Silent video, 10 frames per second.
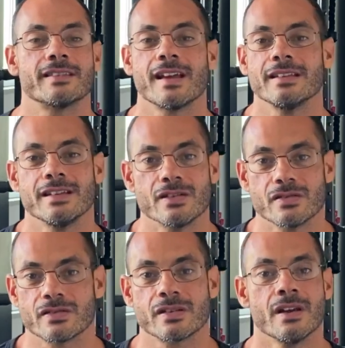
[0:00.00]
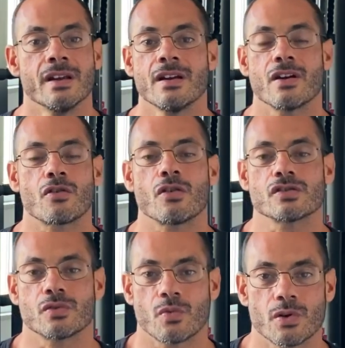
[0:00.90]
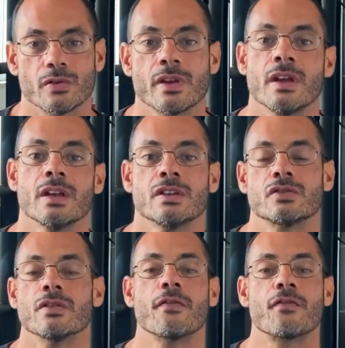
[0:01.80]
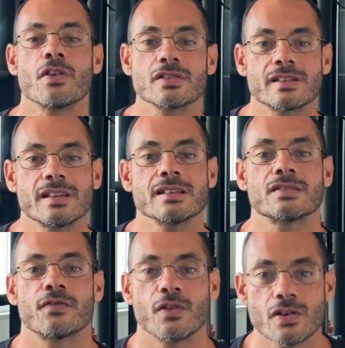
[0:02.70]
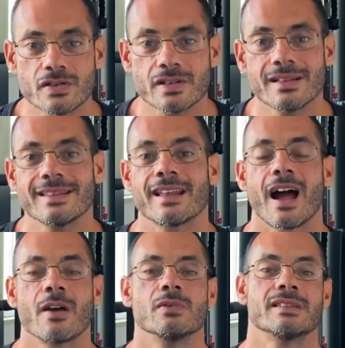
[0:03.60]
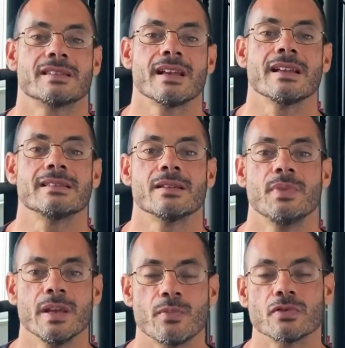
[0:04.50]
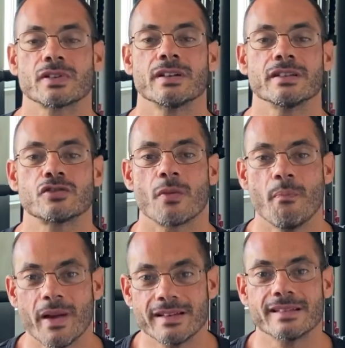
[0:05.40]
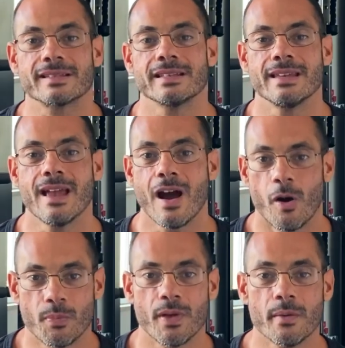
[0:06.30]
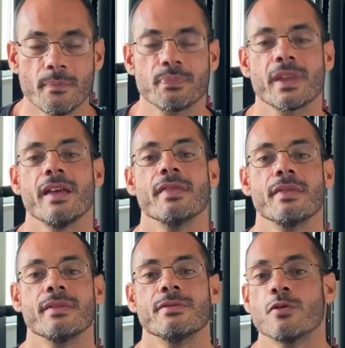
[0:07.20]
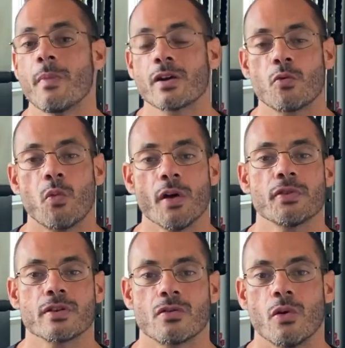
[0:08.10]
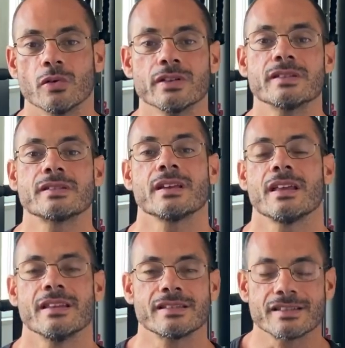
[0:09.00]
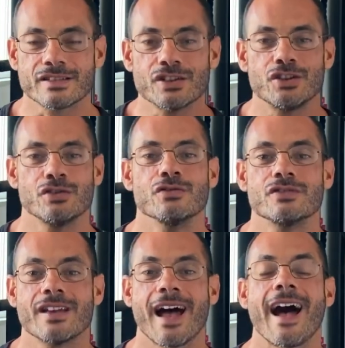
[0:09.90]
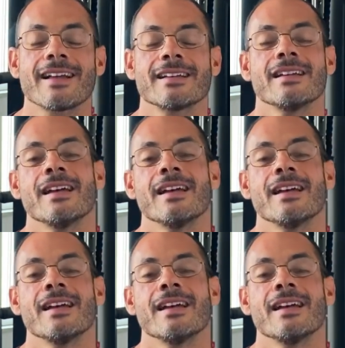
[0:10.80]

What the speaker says: to 10 years across the world. So the first things first that I would say to people is going to tremendously help them, and no matter what their goal is, and this is a huge hack,